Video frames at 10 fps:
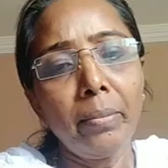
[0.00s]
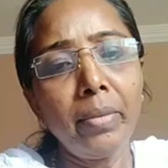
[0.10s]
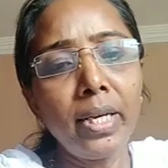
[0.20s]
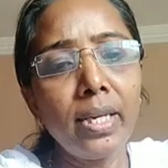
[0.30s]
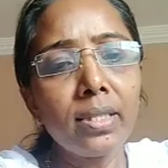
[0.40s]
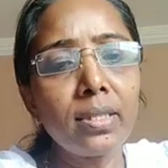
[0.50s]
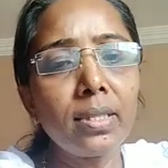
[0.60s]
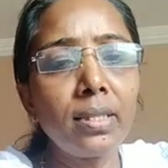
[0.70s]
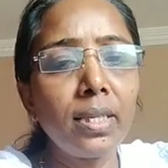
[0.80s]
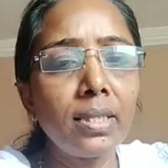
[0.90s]

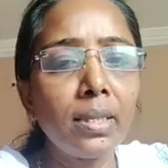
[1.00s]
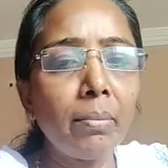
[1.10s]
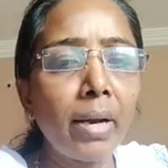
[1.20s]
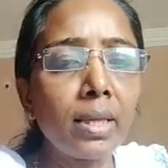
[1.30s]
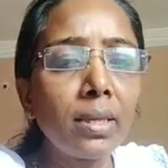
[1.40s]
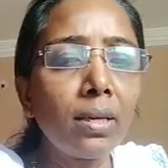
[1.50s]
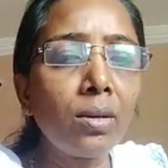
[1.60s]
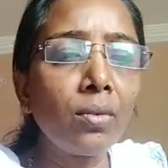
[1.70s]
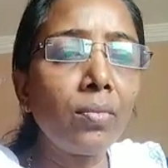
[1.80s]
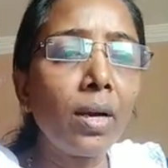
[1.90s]
Mediation is a
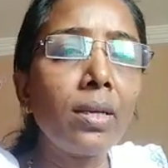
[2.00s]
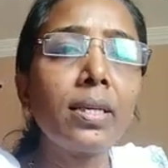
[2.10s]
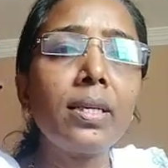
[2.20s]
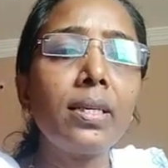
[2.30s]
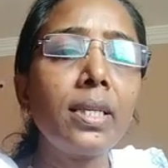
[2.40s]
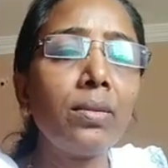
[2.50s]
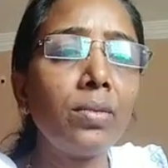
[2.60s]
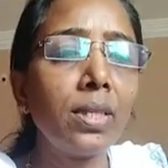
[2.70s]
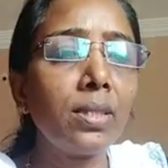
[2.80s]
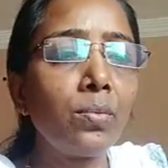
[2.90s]
method of
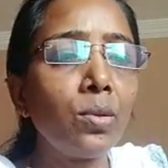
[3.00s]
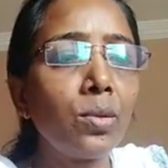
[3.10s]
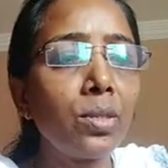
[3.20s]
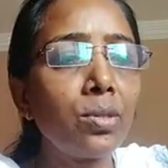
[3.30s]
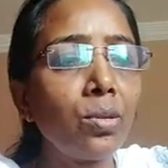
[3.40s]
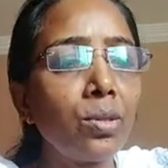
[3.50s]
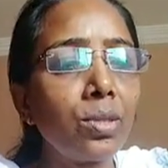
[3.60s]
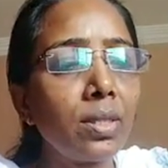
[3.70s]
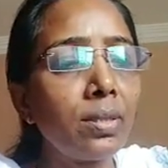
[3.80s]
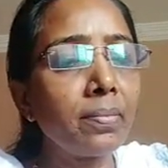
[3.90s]
alternative dispute
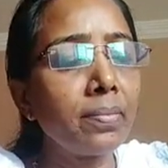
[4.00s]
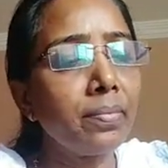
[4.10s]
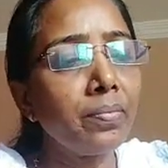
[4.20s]
resolution